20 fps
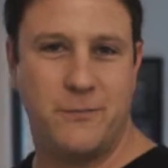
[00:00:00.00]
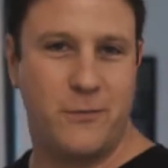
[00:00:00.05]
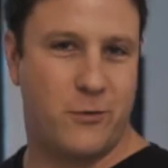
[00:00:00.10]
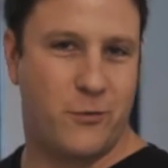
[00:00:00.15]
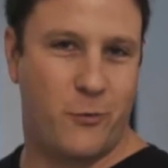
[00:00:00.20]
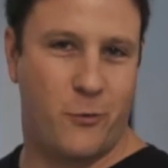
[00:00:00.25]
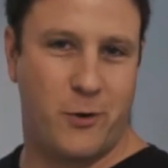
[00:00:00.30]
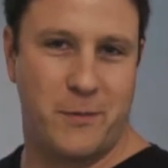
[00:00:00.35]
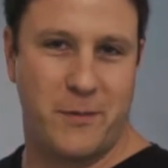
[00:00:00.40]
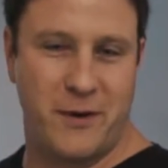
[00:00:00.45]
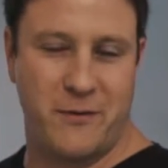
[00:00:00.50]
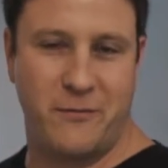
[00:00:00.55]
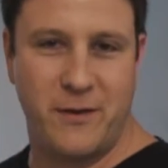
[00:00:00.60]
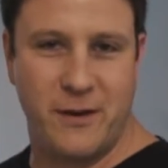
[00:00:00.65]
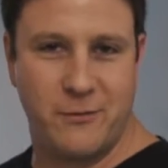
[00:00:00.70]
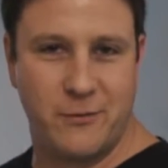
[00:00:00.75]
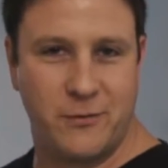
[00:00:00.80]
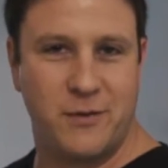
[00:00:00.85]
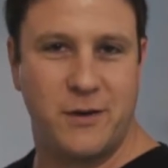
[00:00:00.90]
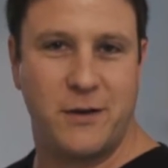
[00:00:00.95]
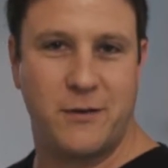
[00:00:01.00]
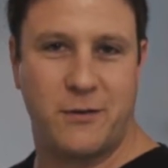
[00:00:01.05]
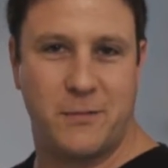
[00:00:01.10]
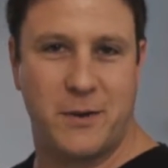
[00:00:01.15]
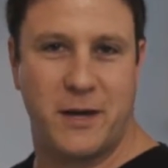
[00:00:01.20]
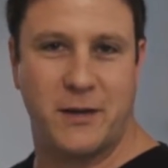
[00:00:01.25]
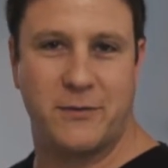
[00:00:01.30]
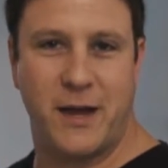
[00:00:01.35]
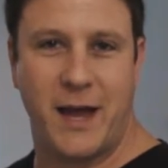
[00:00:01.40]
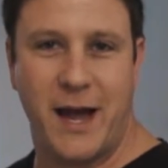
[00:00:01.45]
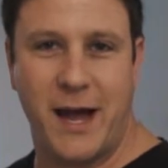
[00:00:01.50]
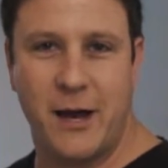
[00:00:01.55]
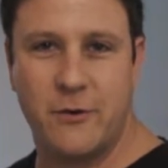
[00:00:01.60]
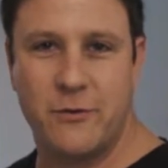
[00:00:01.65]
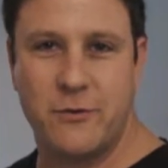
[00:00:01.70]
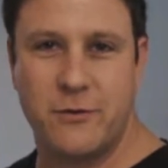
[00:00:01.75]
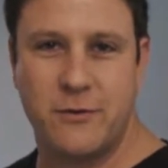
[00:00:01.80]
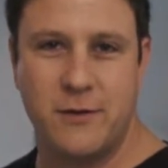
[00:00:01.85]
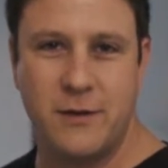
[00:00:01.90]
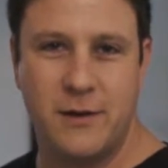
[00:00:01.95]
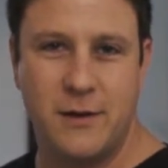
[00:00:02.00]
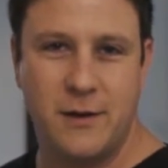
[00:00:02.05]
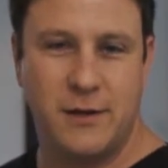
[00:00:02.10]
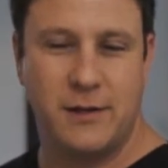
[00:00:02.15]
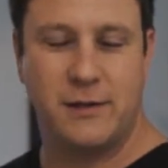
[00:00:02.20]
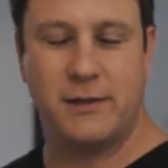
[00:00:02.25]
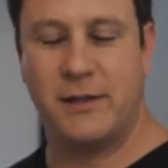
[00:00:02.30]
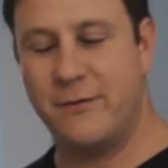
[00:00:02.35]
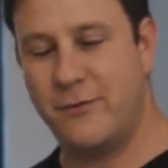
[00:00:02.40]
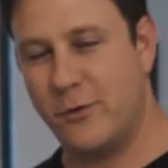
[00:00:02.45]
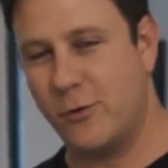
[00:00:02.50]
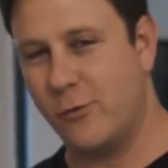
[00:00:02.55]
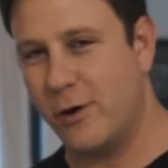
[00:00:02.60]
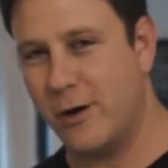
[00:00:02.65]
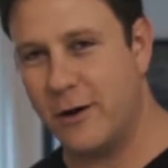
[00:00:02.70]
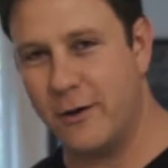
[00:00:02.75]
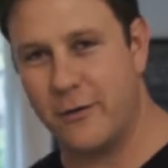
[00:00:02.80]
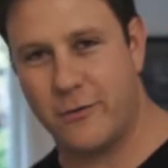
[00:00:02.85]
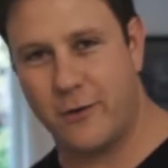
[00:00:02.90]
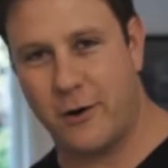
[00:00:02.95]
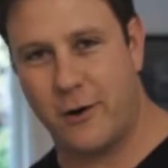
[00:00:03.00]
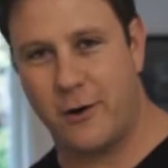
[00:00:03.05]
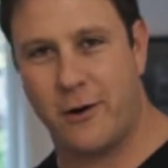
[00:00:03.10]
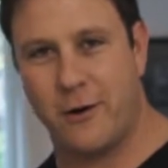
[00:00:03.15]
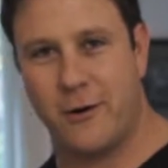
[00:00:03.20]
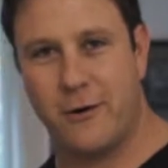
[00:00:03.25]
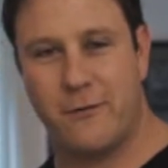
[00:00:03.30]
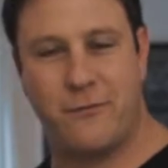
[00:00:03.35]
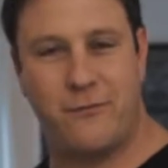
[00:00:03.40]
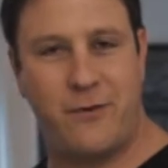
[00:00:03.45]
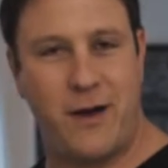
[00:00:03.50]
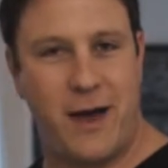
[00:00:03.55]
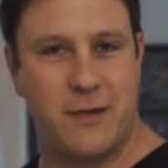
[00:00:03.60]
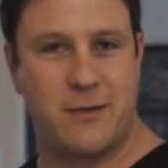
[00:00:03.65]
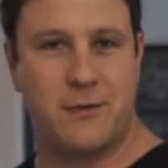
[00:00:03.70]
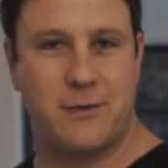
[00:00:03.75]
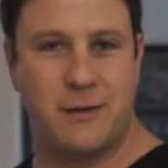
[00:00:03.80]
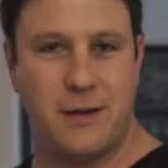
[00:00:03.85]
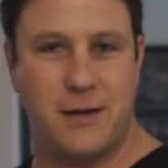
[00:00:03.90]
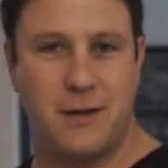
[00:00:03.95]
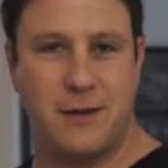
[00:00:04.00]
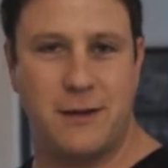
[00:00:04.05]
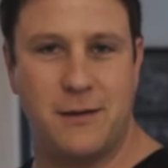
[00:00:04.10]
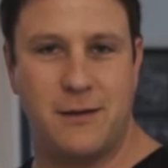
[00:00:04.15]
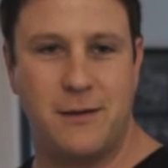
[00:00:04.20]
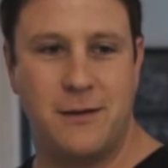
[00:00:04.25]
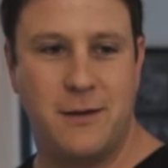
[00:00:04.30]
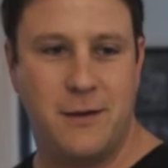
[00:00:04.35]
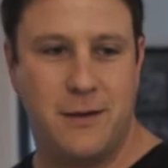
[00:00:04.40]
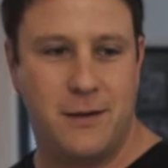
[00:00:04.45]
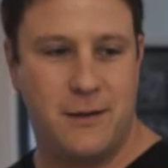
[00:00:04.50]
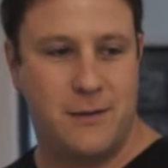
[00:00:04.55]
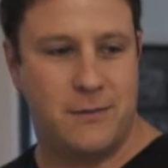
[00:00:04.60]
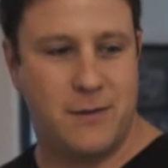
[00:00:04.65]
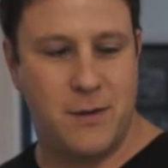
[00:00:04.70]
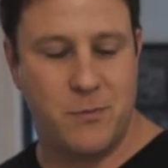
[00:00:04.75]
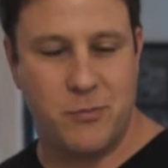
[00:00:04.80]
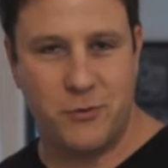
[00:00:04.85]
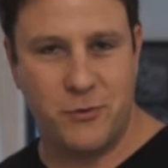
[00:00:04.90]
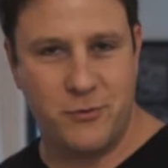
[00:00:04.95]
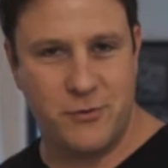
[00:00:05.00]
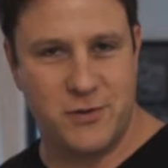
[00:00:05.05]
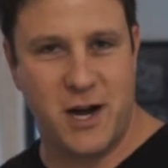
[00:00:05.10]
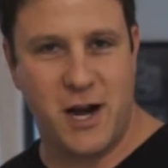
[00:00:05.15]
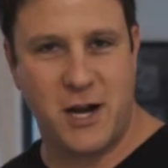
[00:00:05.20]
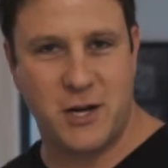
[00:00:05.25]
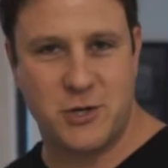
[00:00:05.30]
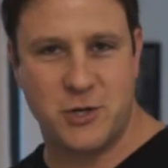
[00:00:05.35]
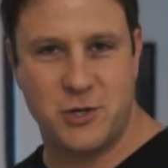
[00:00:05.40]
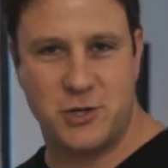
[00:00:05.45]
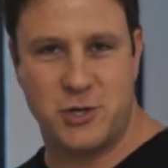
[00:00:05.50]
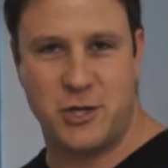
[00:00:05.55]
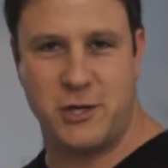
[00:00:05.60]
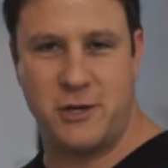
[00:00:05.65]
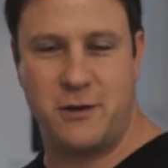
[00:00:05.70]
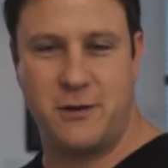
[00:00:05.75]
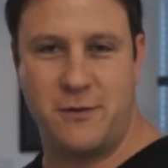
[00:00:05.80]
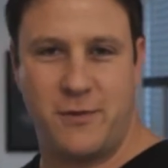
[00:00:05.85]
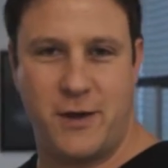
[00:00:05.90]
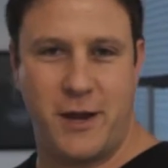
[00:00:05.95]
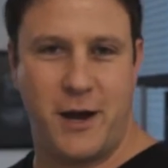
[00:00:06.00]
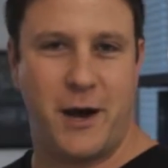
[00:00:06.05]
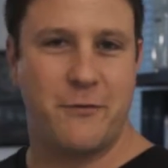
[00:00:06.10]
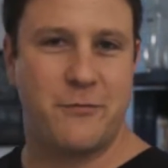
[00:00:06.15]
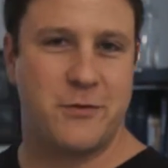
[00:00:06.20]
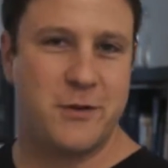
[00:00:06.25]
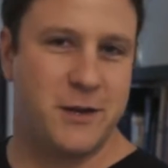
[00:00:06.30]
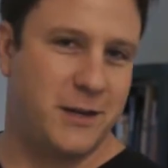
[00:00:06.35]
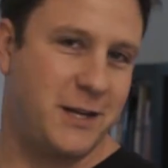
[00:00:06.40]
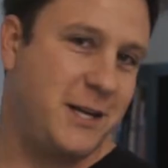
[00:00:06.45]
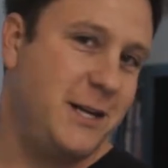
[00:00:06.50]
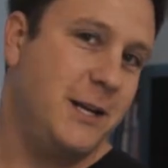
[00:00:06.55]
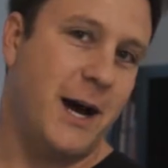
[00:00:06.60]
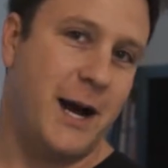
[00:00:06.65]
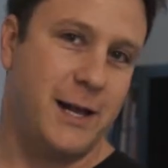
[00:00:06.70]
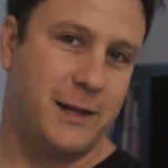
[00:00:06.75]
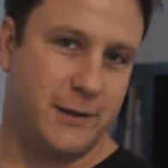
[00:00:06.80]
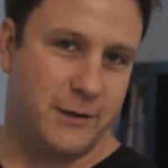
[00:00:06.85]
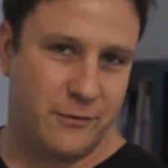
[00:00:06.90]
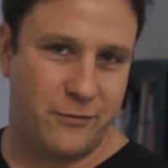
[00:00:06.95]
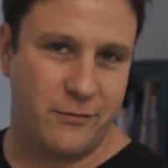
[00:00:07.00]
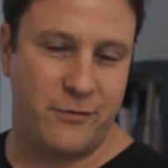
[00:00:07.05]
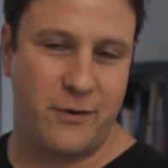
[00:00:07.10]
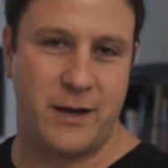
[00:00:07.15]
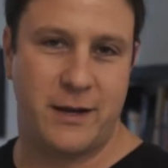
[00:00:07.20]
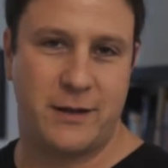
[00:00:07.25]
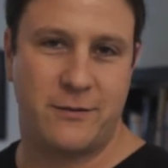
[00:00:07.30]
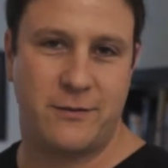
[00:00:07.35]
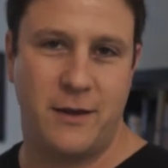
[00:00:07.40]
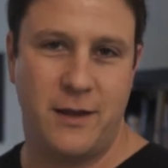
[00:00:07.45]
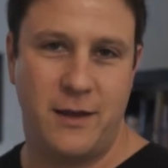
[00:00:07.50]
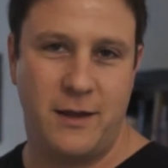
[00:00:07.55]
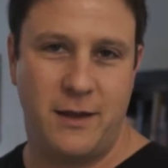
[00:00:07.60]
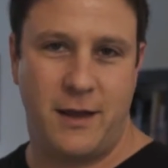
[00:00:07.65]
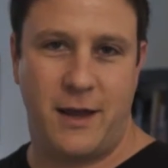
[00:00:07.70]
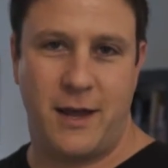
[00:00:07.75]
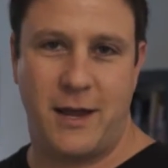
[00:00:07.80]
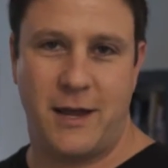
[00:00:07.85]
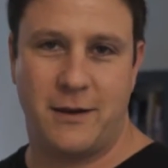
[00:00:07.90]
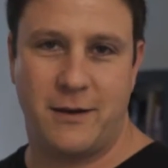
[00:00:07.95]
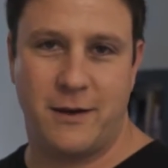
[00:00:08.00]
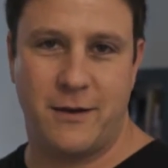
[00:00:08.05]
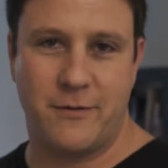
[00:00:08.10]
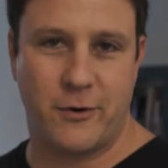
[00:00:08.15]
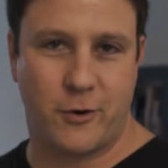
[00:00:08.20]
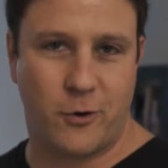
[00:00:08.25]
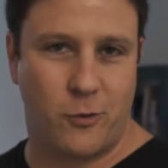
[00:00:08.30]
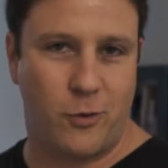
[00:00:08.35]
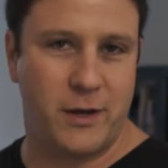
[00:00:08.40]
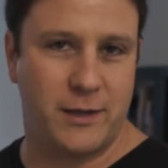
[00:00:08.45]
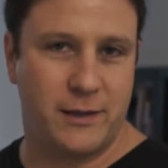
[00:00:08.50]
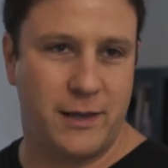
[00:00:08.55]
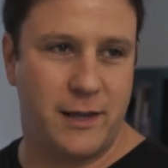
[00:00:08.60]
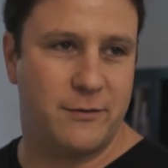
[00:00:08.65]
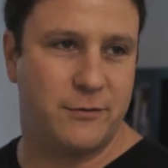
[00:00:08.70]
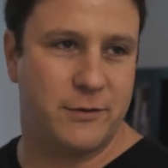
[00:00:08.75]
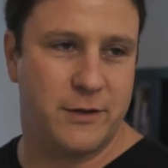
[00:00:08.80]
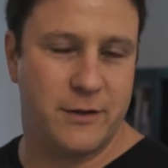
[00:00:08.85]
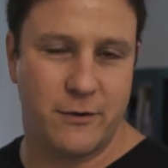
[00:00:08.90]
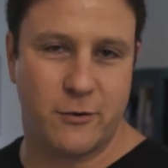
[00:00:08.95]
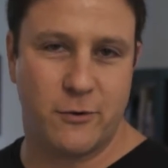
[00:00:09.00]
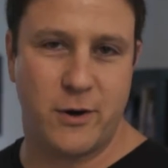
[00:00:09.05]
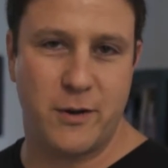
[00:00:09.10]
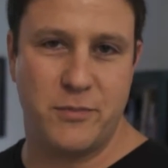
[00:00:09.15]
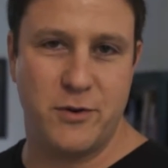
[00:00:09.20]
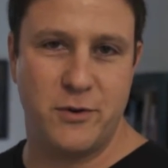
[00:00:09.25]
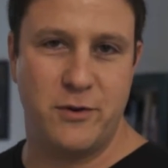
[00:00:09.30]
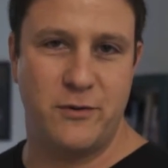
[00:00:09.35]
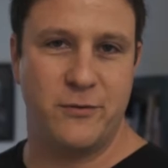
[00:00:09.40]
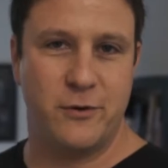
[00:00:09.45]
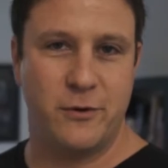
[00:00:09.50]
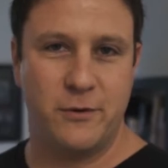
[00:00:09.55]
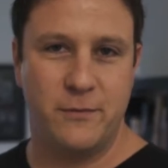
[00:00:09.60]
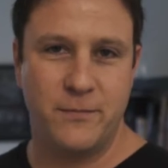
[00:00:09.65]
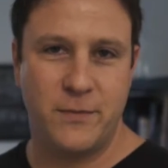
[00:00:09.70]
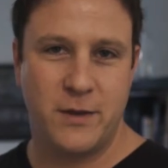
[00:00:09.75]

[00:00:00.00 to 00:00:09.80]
It's one of my favorite things about the house. Living walls are fascinating. They produce oxygen, they offset heat island effect, and they're quite lovely, they're quite beautiful.